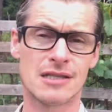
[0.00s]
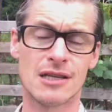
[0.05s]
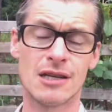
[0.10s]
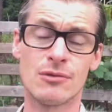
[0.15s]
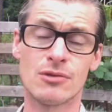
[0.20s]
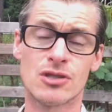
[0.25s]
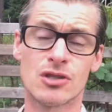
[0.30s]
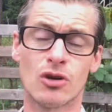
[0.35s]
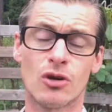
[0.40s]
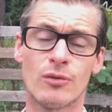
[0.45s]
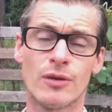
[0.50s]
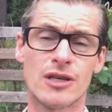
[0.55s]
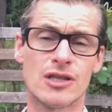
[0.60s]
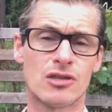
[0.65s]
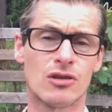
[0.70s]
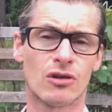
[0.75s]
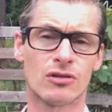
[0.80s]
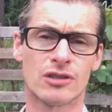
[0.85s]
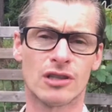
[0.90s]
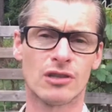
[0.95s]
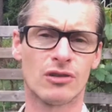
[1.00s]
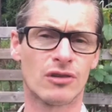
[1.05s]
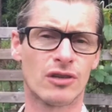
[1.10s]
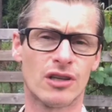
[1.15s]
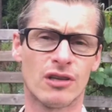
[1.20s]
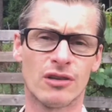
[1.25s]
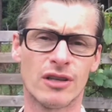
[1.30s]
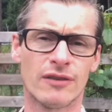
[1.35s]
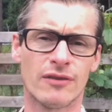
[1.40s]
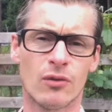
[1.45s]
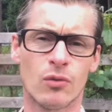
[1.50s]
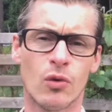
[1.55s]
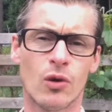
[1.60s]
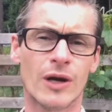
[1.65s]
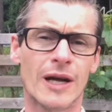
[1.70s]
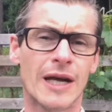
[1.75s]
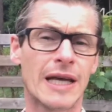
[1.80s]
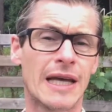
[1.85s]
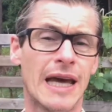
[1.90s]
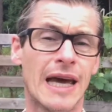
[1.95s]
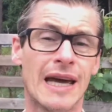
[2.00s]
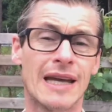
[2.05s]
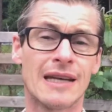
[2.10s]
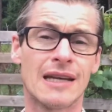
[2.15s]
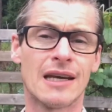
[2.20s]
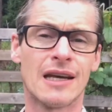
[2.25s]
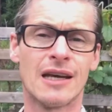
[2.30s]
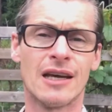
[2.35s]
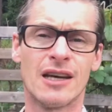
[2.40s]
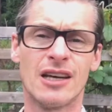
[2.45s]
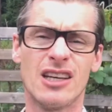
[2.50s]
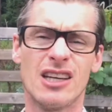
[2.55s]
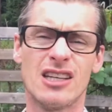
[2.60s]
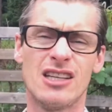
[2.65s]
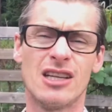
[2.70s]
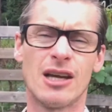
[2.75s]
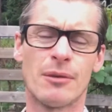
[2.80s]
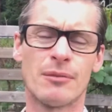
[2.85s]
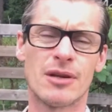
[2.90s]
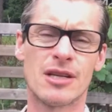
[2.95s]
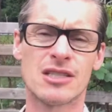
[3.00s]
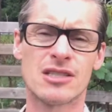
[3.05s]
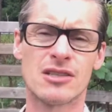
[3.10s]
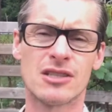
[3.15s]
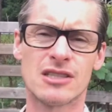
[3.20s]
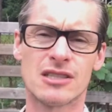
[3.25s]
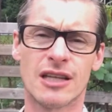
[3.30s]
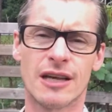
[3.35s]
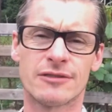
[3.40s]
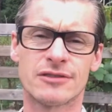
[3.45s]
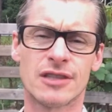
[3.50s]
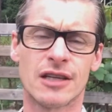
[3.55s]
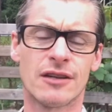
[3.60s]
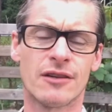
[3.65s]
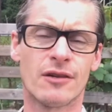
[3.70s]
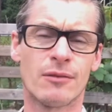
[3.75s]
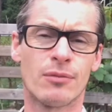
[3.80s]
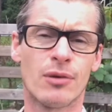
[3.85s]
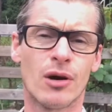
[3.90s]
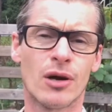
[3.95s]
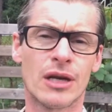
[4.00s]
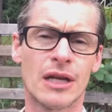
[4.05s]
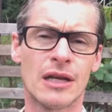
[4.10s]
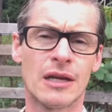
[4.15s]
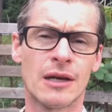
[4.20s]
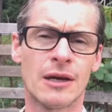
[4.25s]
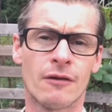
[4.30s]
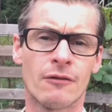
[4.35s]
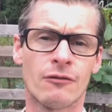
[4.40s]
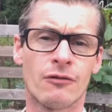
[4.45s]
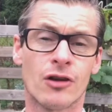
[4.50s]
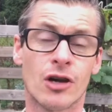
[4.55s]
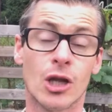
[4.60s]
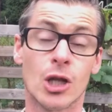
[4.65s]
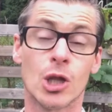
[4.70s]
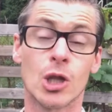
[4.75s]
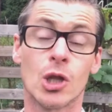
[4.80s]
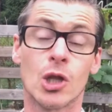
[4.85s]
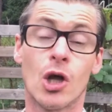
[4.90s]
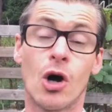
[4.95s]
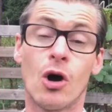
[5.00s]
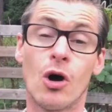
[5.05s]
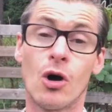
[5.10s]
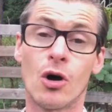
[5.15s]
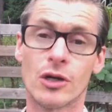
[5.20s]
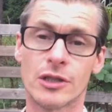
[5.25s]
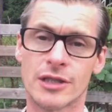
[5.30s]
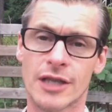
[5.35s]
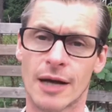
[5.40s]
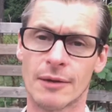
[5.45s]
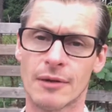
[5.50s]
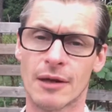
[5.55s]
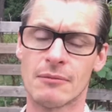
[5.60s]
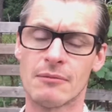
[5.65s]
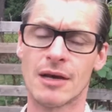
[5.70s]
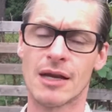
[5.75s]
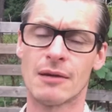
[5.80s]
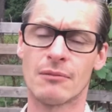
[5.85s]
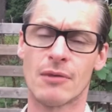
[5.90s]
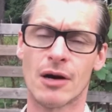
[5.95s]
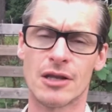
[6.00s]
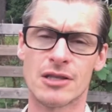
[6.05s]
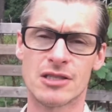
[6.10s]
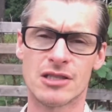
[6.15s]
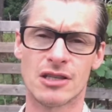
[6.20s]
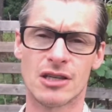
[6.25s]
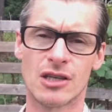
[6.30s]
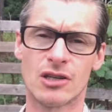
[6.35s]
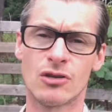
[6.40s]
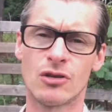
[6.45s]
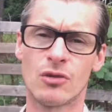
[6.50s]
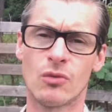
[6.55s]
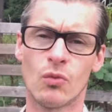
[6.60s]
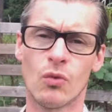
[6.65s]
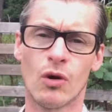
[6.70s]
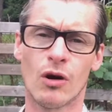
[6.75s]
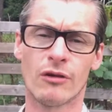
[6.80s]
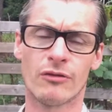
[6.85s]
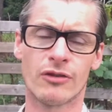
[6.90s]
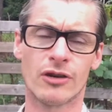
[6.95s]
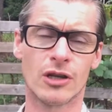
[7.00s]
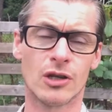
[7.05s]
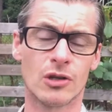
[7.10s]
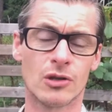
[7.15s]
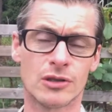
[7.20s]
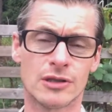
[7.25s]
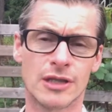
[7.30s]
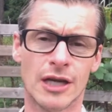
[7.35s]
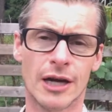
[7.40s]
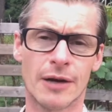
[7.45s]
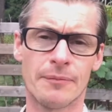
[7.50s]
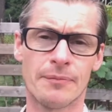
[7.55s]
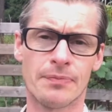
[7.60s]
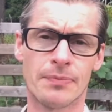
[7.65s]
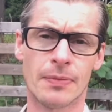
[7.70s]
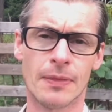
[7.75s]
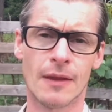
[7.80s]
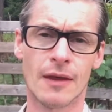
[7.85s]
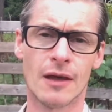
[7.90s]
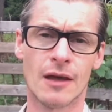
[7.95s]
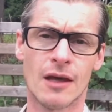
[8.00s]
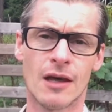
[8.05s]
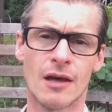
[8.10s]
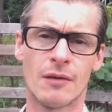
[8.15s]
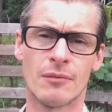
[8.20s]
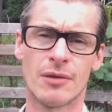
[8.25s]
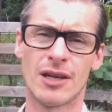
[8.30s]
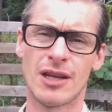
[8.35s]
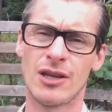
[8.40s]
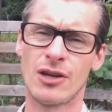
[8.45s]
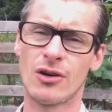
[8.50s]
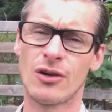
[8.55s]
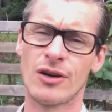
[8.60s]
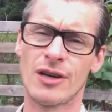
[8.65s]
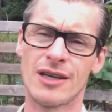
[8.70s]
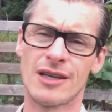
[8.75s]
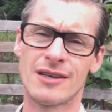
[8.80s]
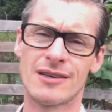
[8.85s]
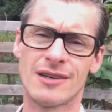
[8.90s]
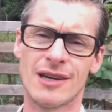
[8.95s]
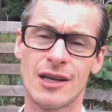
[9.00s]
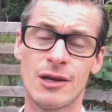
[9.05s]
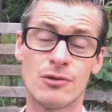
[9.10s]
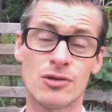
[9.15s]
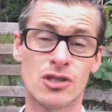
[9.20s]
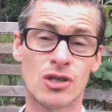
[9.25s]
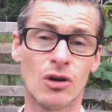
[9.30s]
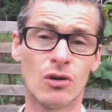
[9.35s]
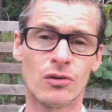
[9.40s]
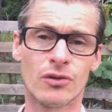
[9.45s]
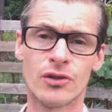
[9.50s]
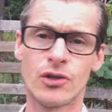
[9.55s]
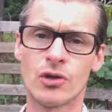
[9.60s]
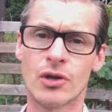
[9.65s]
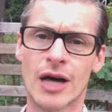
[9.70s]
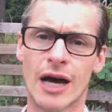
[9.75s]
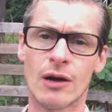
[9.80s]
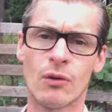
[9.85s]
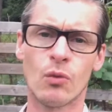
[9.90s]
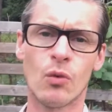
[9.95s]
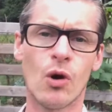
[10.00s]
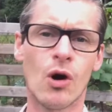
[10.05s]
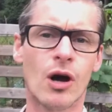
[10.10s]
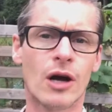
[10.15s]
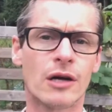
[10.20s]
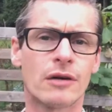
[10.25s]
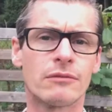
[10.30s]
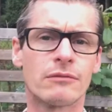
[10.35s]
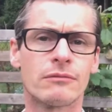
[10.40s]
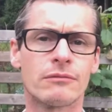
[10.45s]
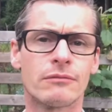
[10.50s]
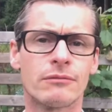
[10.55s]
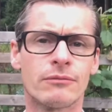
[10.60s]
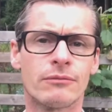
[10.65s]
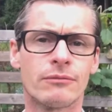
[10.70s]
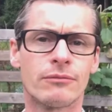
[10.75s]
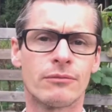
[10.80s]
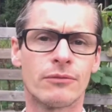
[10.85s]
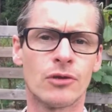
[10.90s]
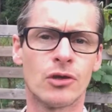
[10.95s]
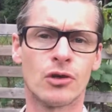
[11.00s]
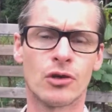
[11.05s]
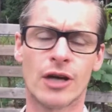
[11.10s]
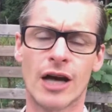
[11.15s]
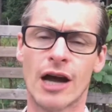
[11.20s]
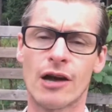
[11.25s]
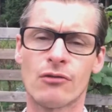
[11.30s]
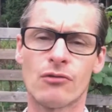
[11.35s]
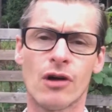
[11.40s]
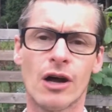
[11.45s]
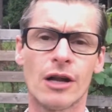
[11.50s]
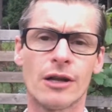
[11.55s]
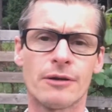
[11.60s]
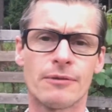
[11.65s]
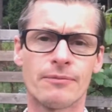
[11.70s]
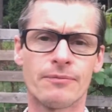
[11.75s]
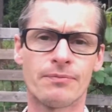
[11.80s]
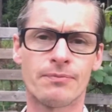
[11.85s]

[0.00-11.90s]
And he was told by his doctor, look, he'll never walk again. He had numbness in his left side of the body for a long time, like many months, and he couldn't walk for a long time. But you know, and he was told, you can't walk, you can't run.